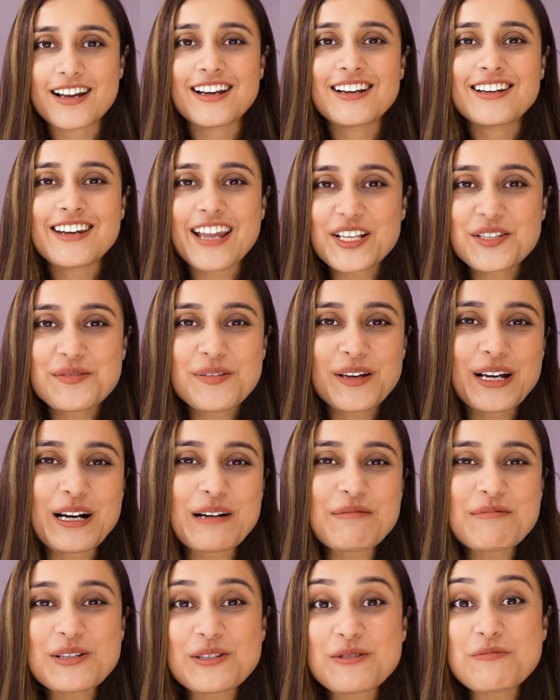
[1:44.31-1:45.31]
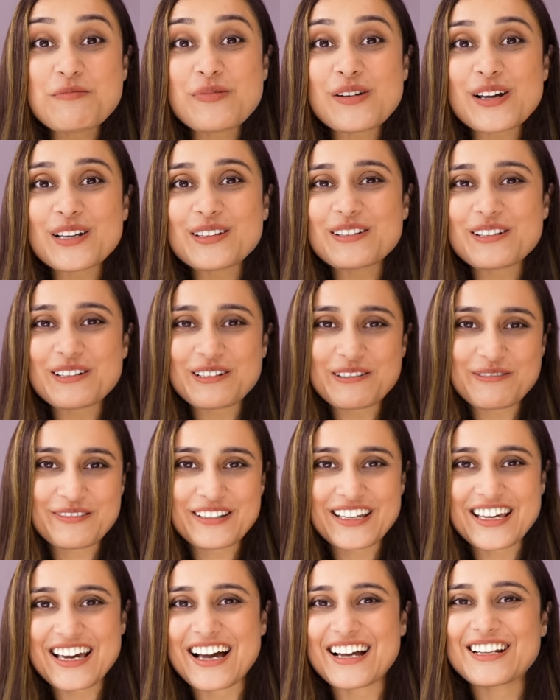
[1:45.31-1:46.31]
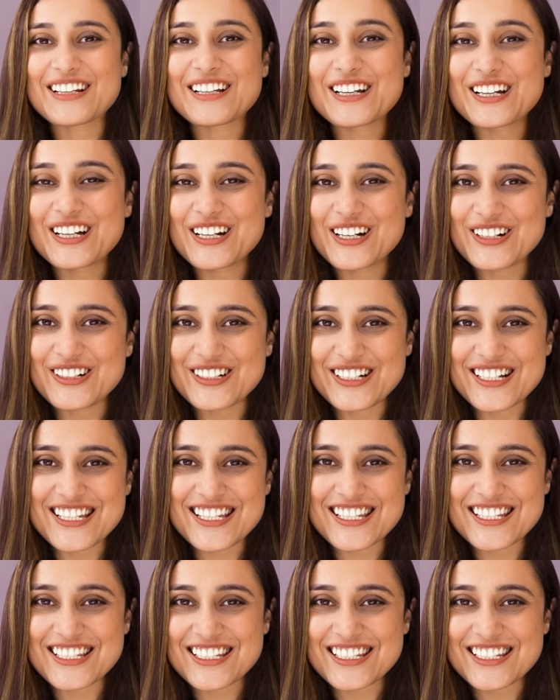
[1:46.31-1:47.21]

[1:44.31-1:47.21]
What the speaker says: Next, we come to brother of can, could.